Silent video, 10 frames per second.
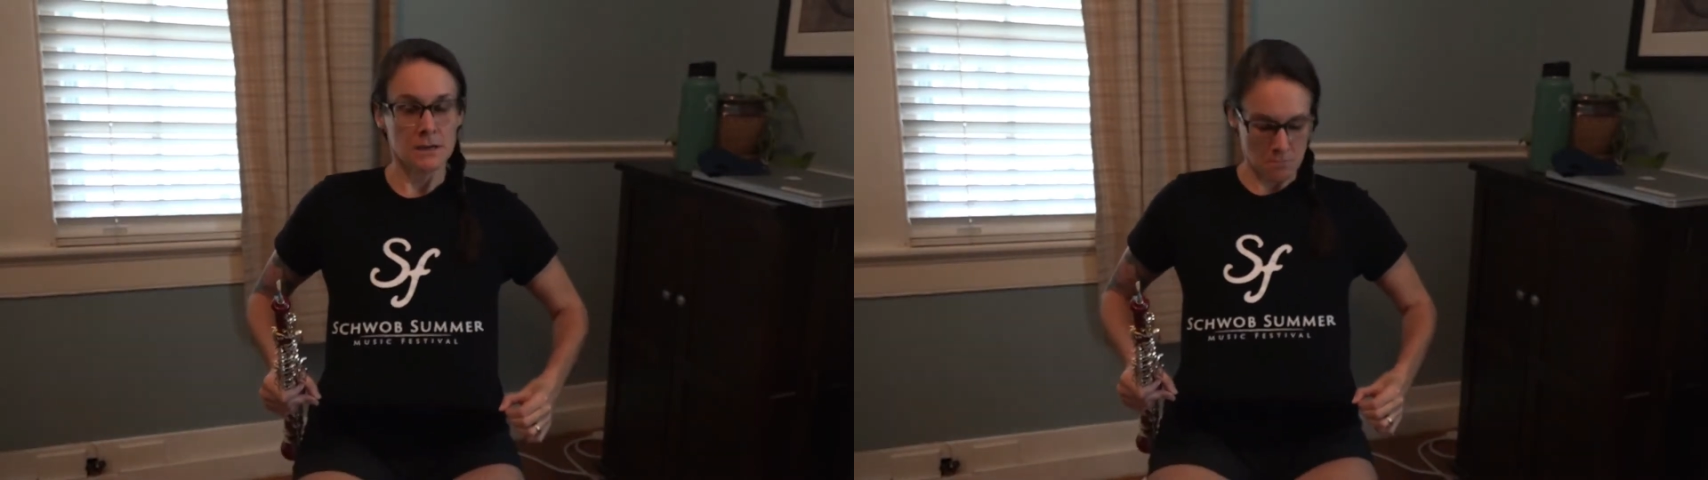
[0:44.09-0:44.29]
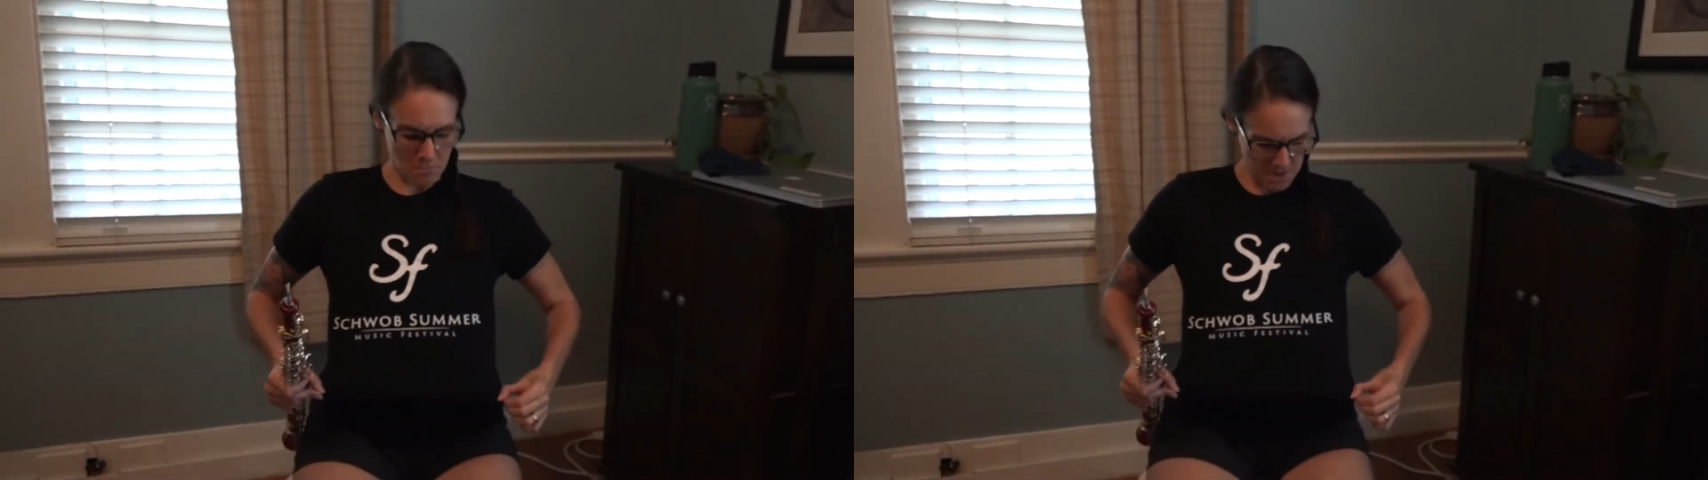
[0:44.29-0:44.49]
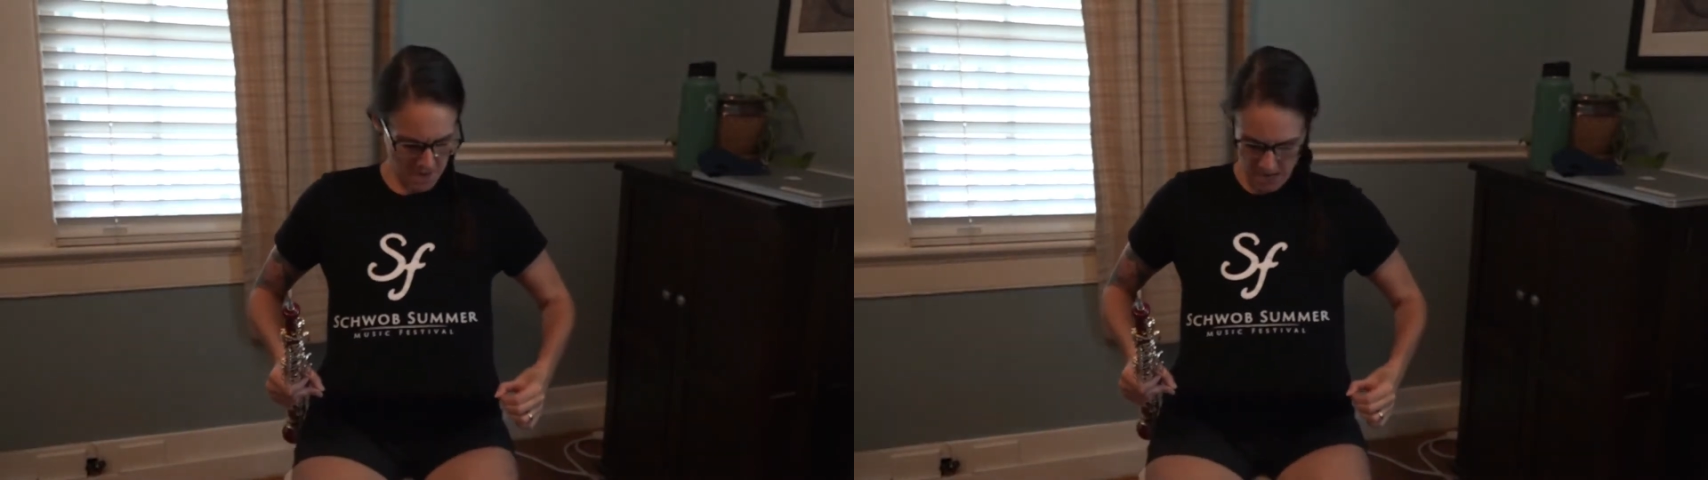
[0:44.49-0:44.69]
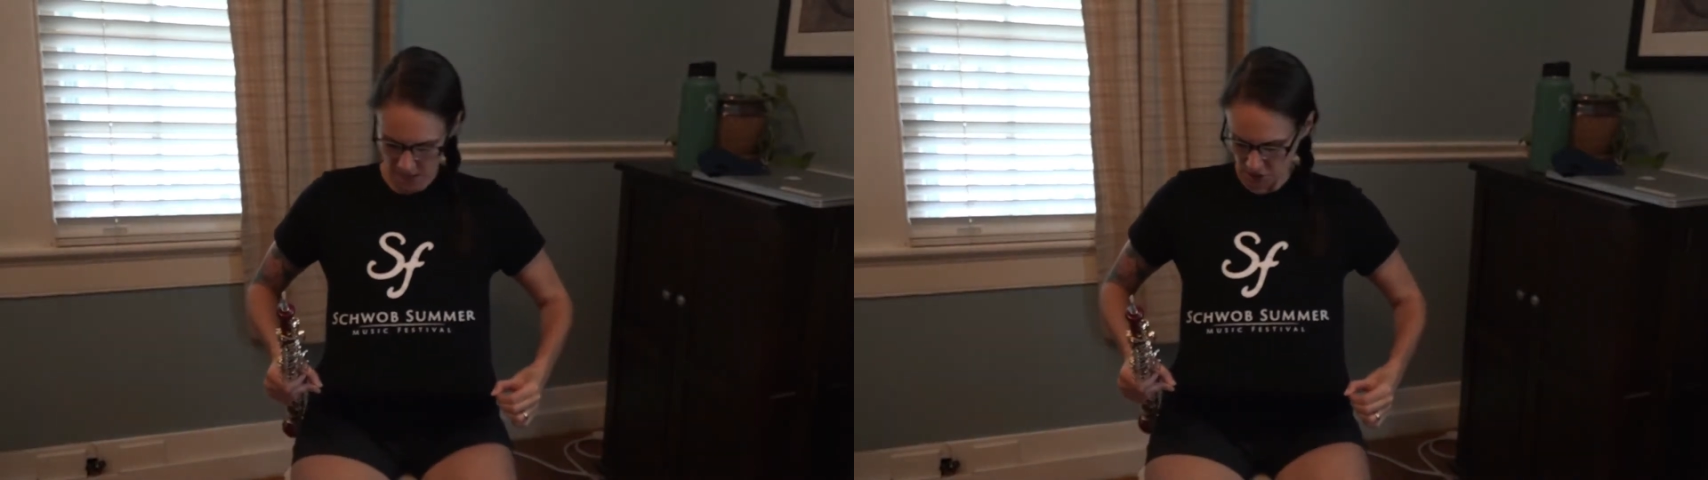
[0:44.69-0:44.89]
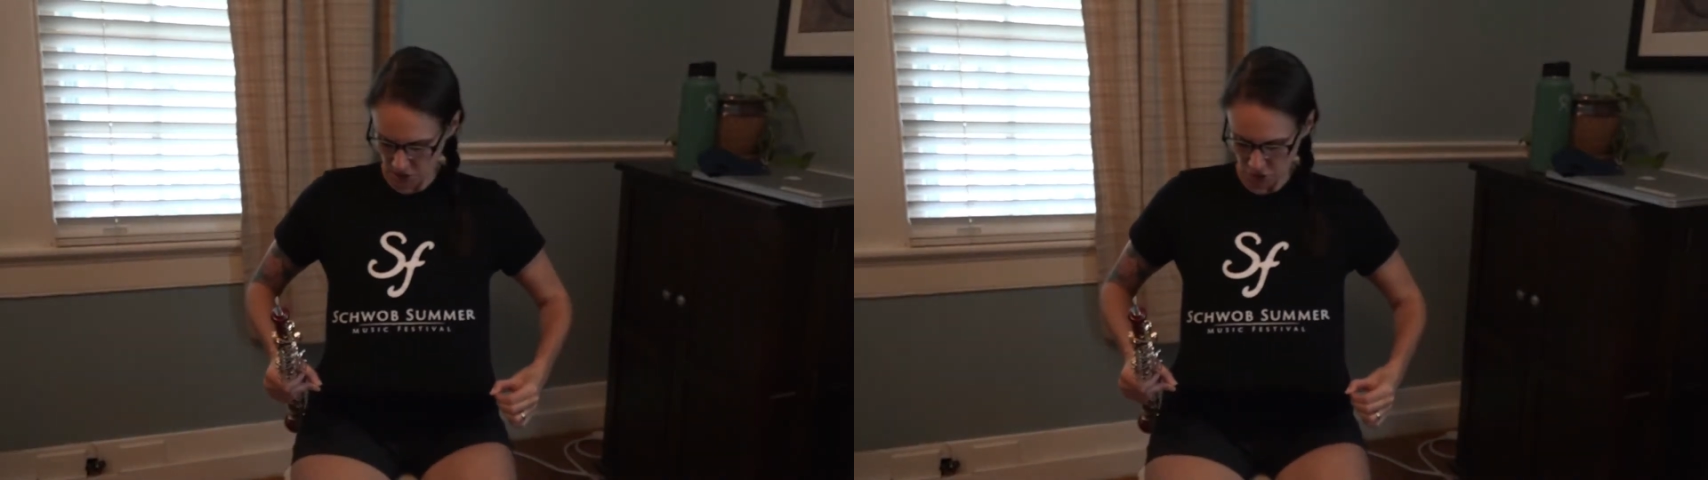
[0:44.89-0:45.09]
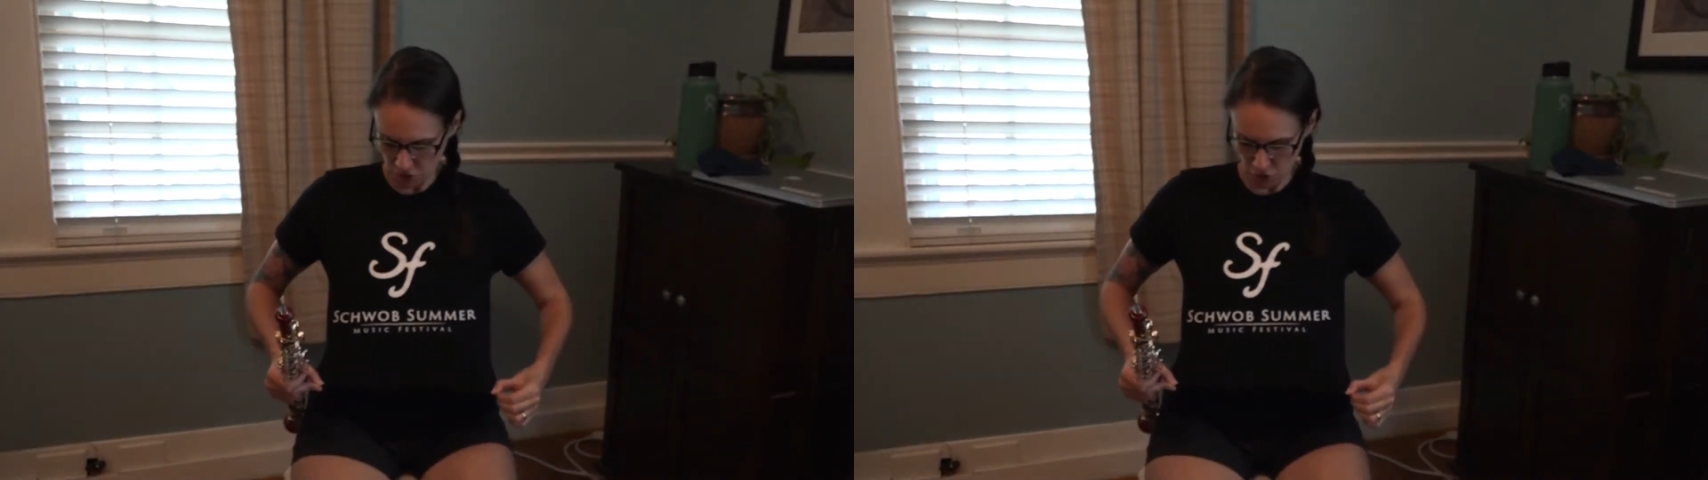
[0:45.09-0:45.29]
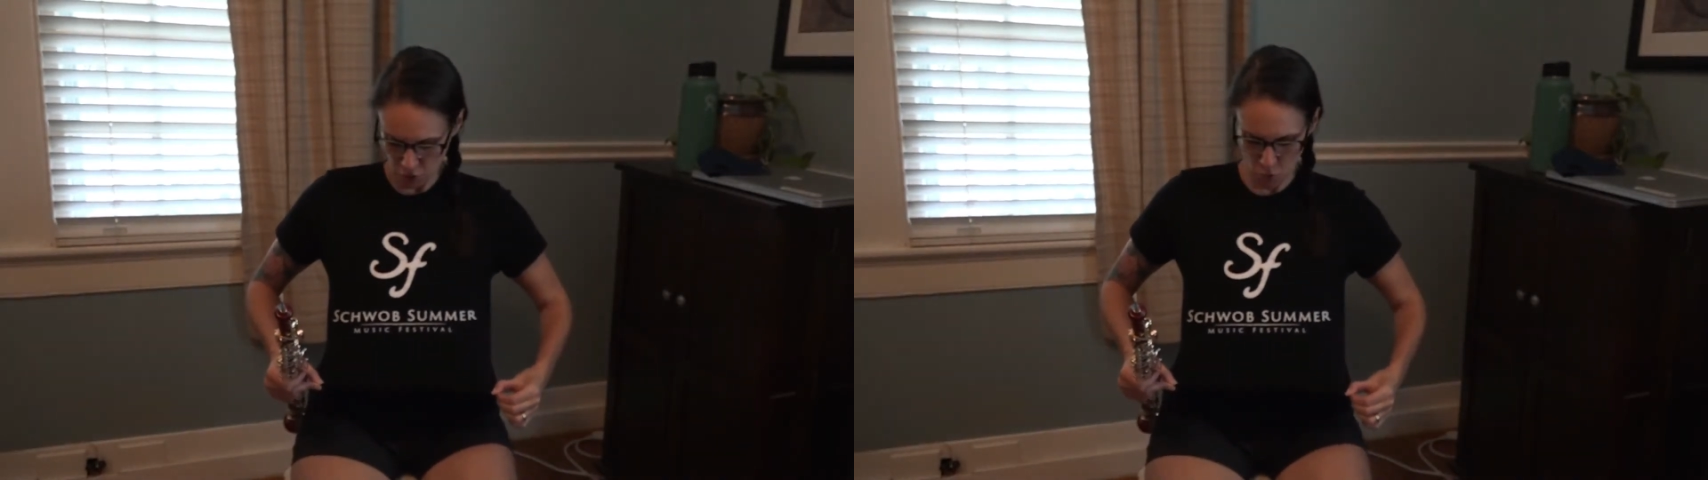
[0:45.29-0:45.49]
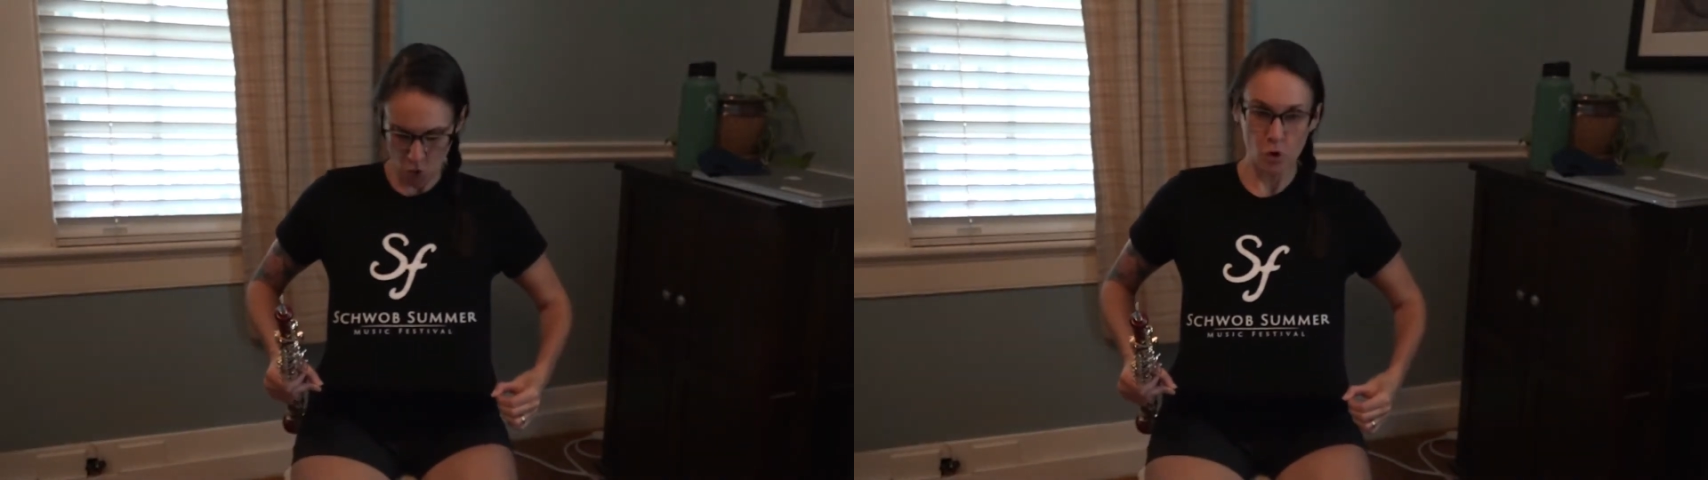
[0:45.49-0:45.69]
my
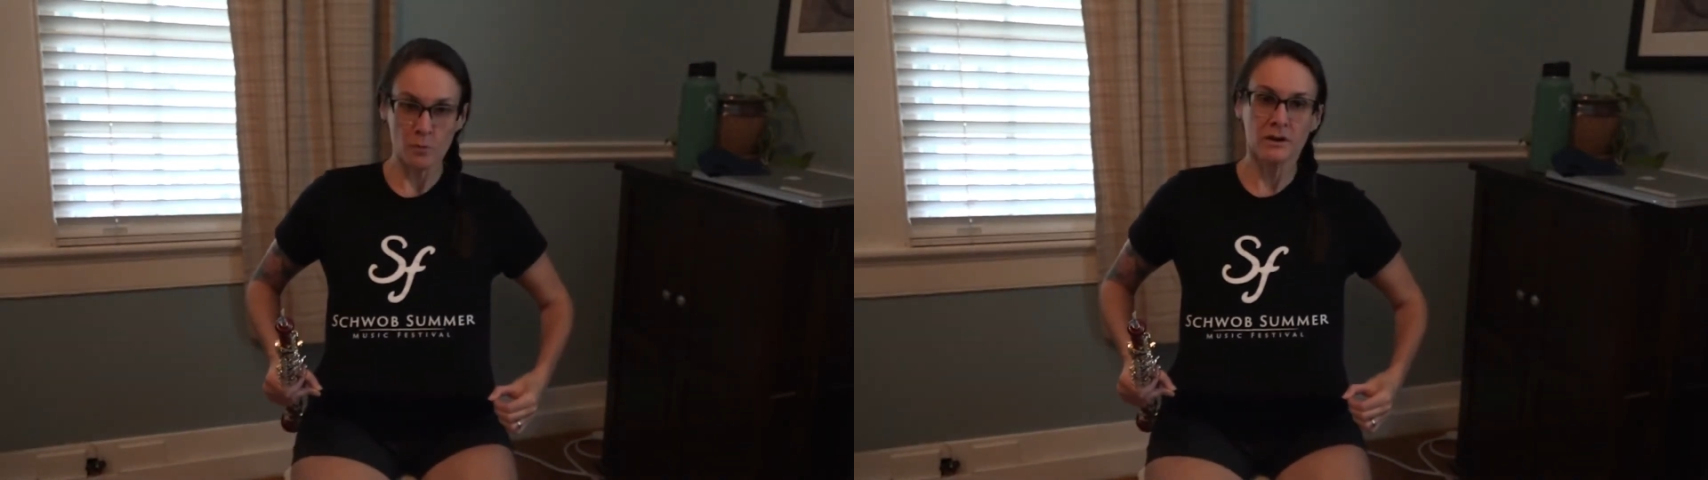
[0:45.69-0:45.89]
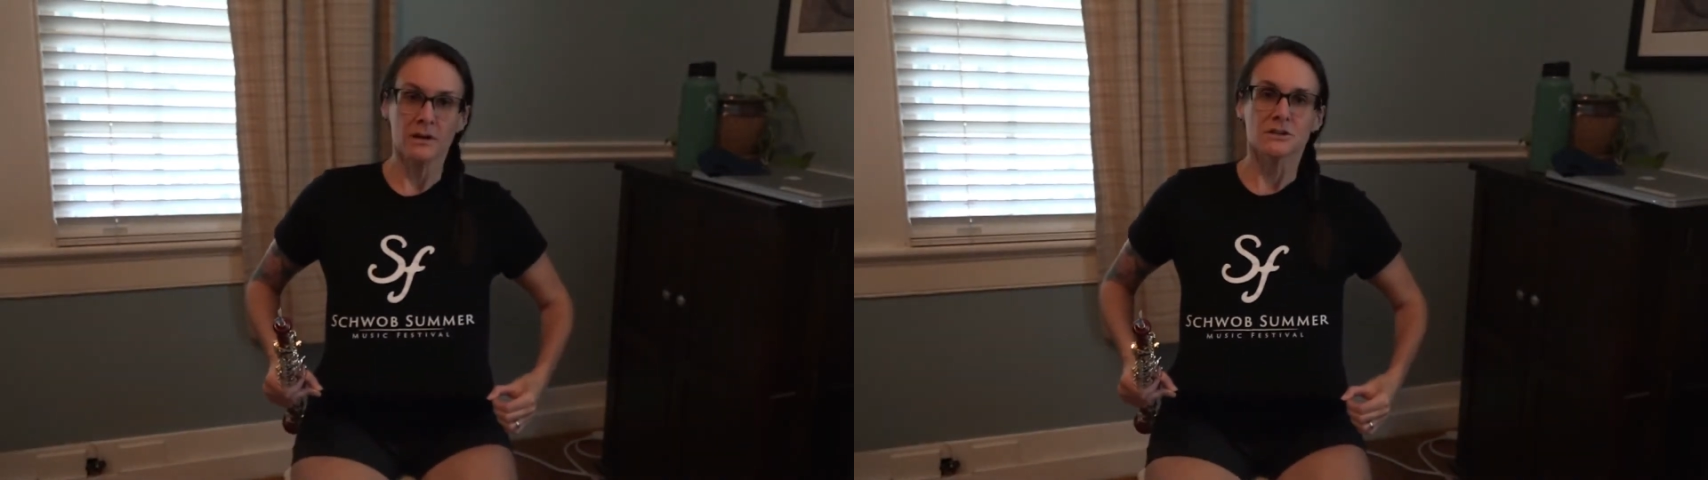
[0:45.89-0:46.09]
Schwab